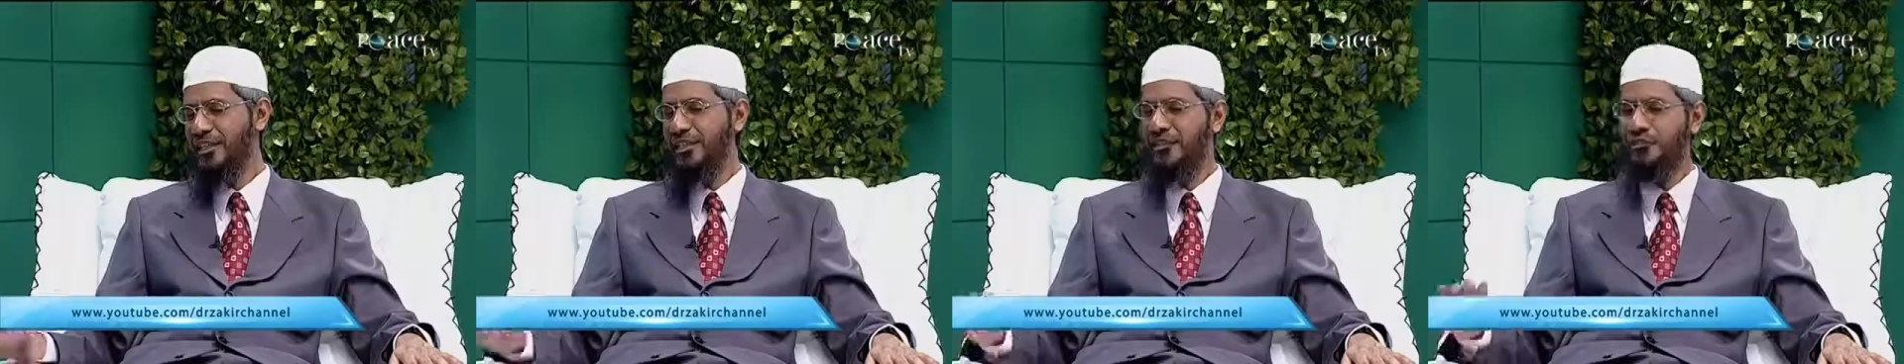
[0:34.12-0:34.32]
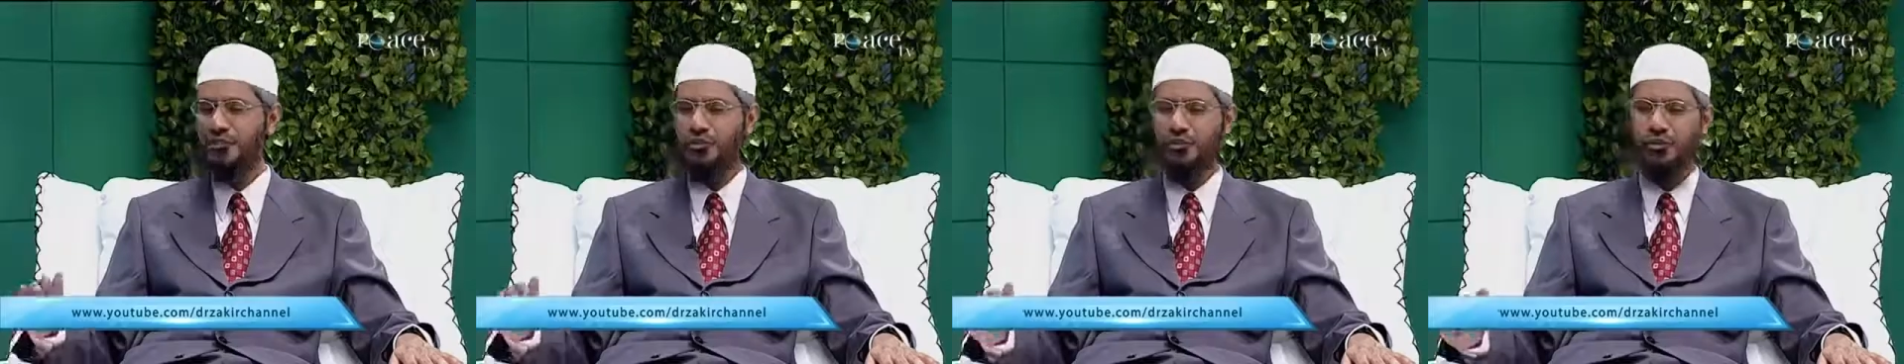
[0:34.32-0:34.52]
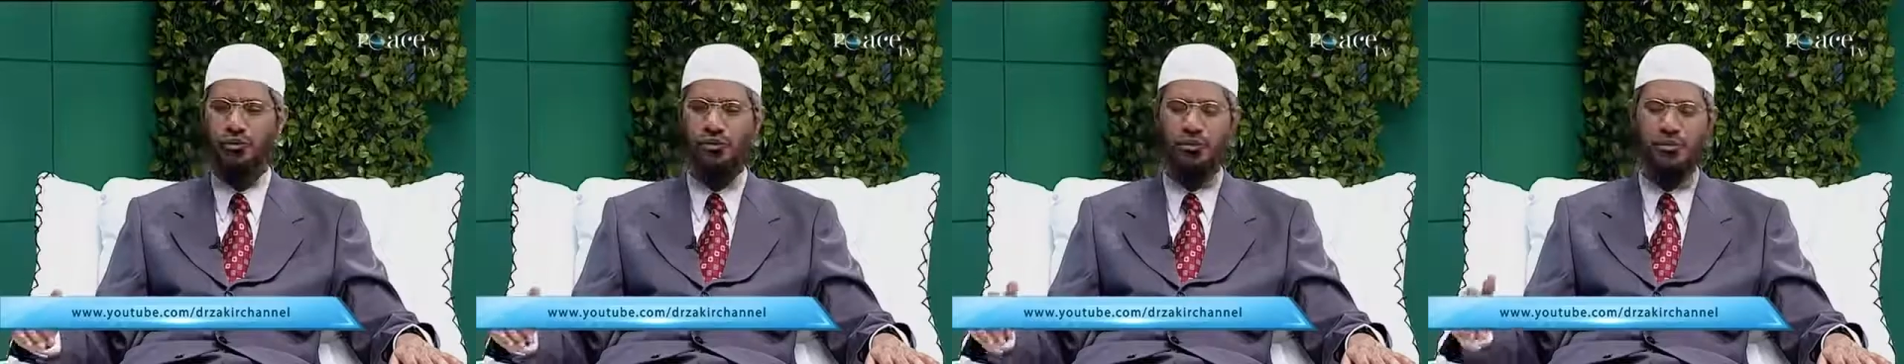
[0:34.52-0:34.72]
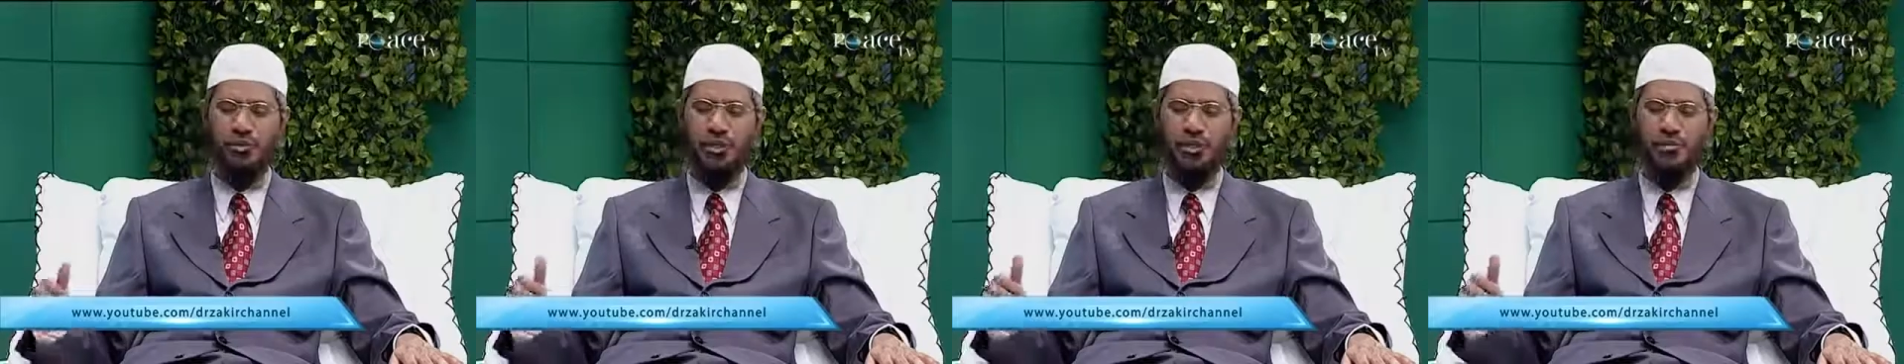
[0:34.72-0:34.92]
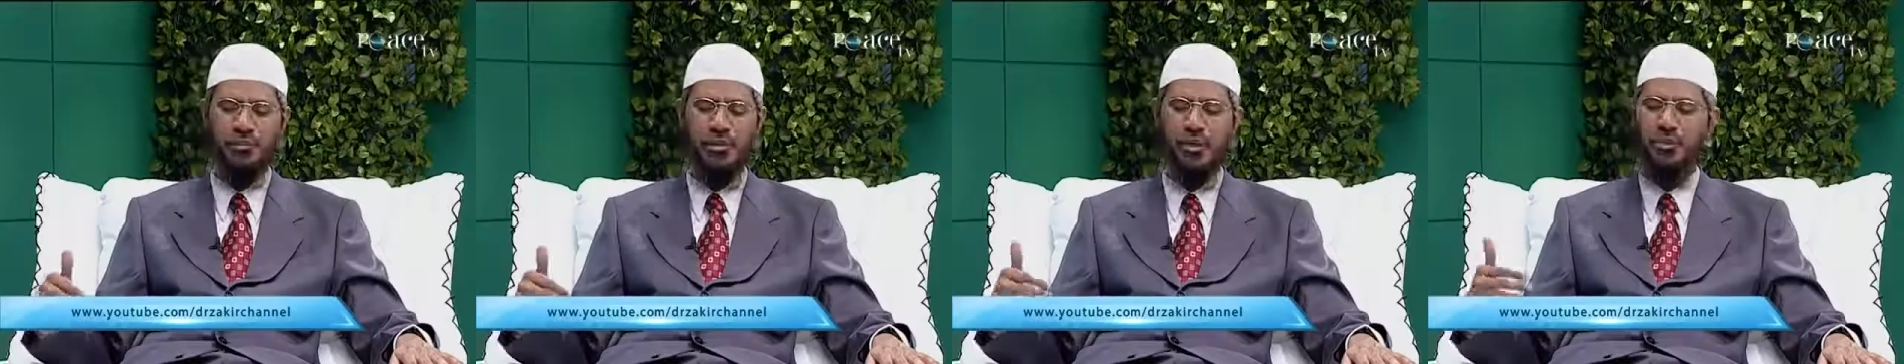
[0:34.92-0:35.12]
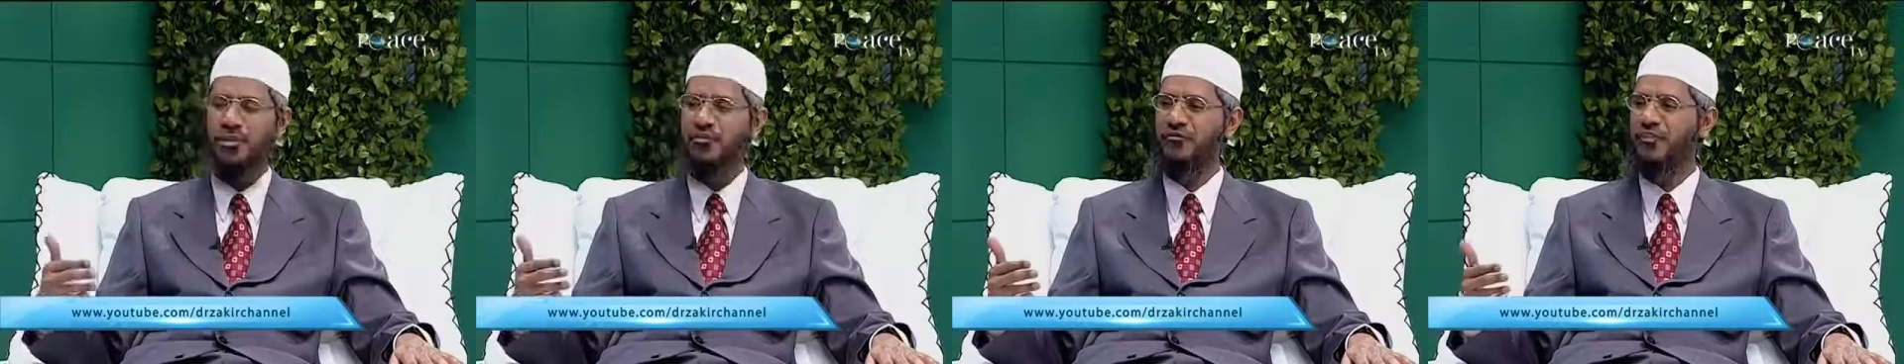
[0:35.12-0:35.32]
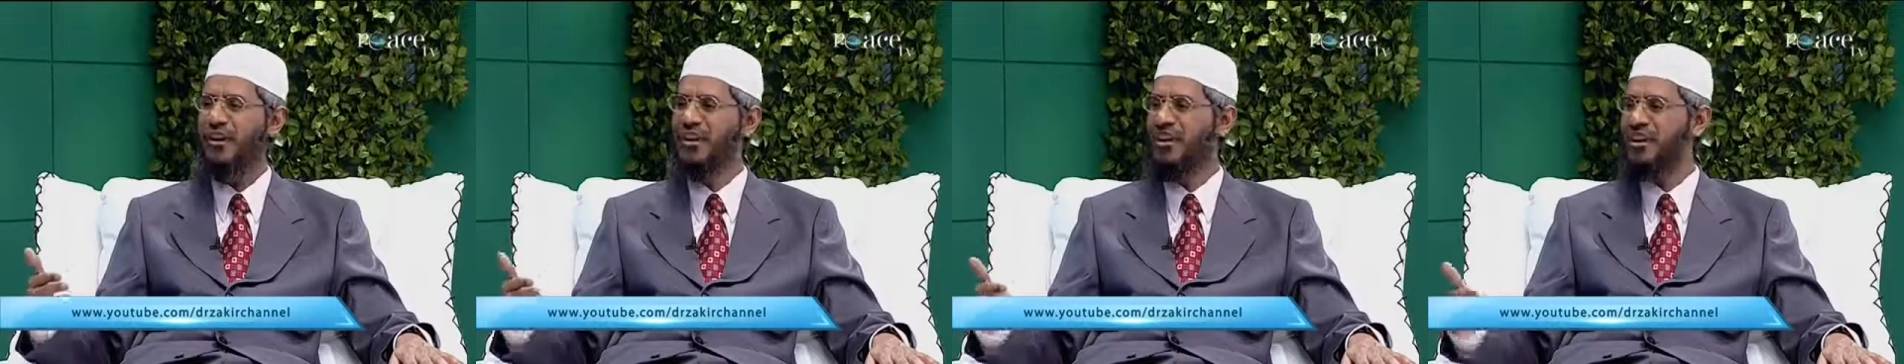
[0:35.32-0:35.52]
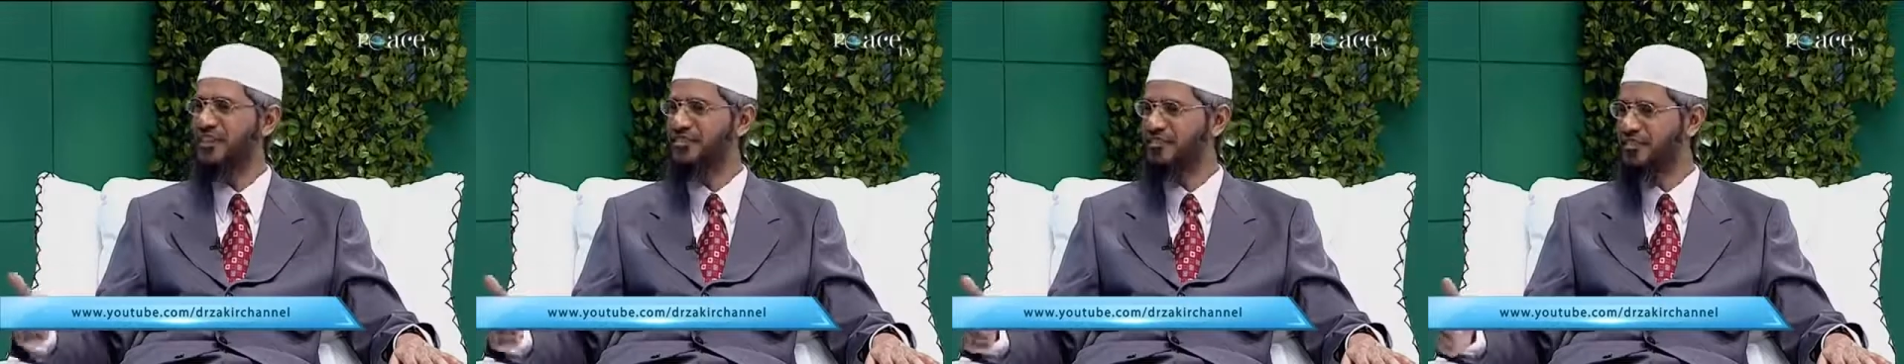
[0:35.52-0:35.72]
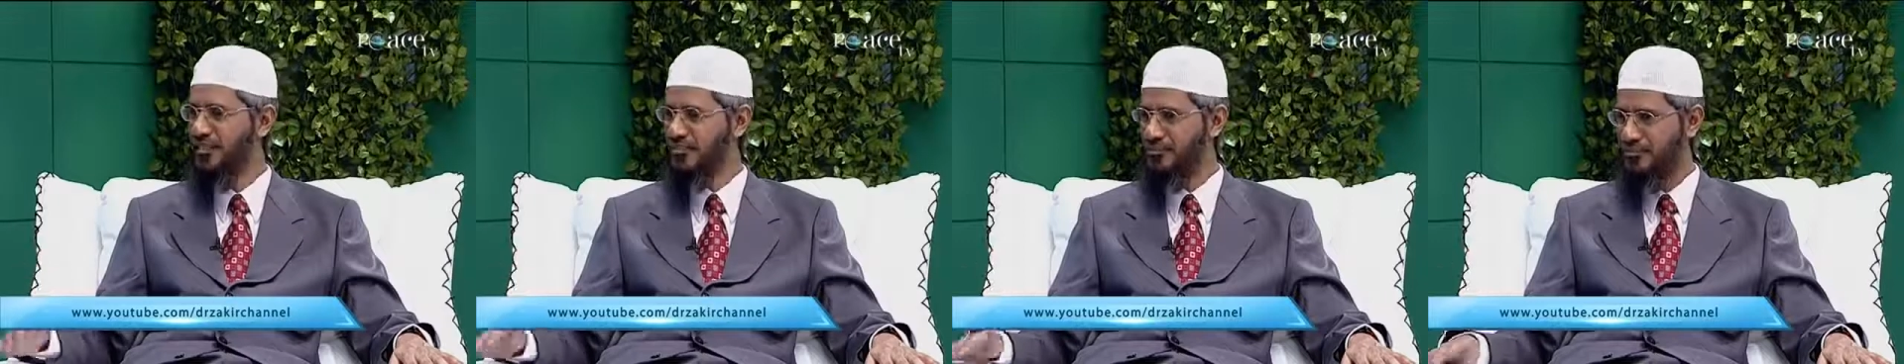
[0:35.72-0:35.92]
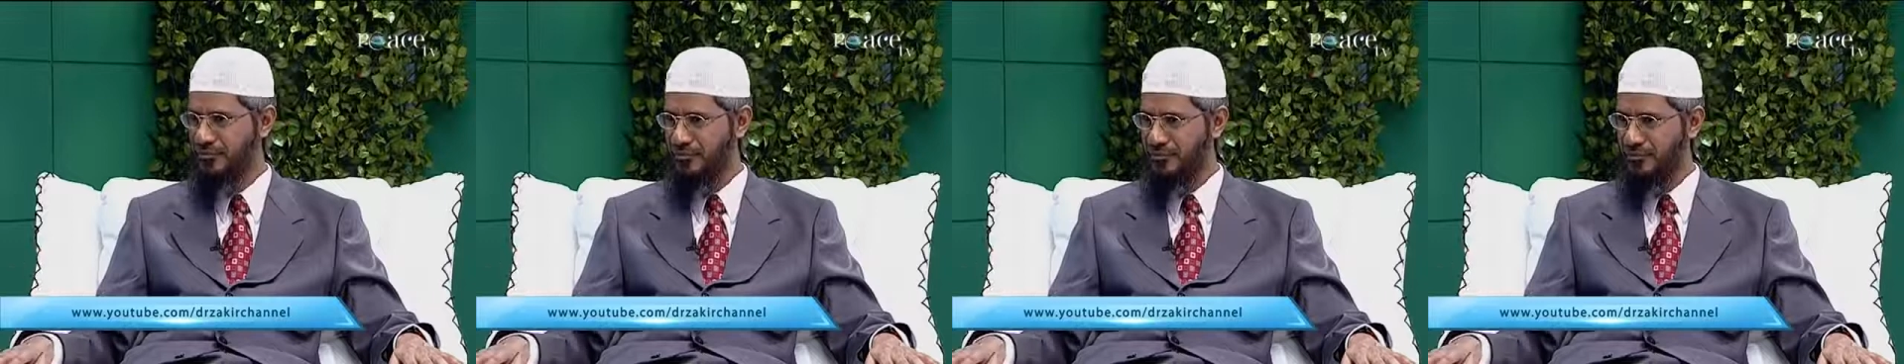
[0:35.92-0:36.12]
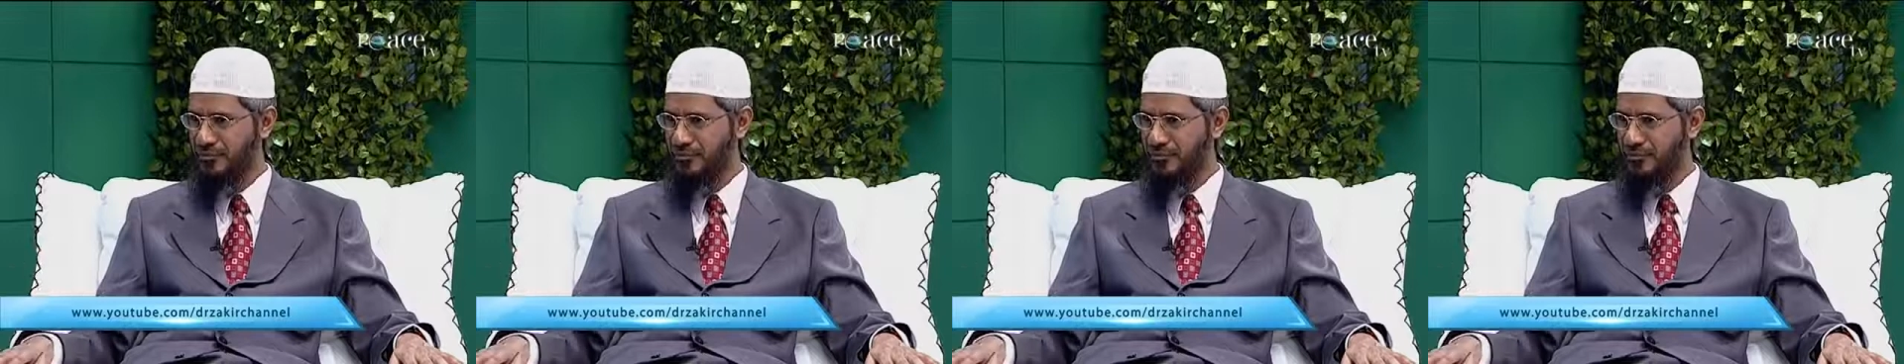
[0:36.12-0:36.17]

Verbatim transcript: Even though it may be a final exam,